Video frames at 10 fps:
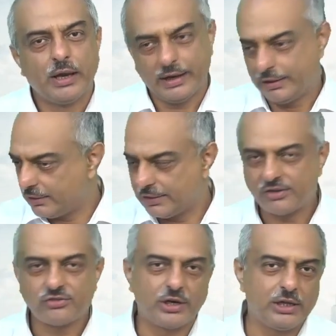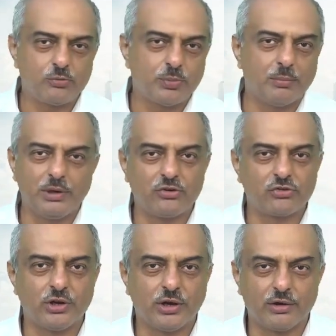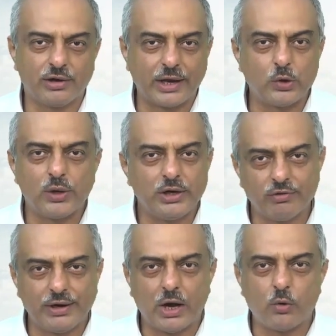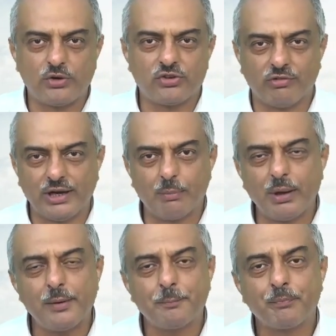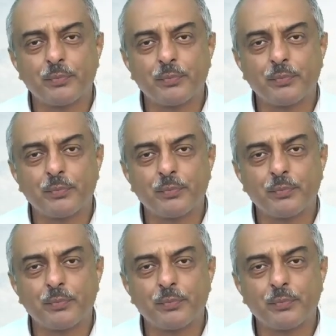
and that study is published regularly. Even now it's available.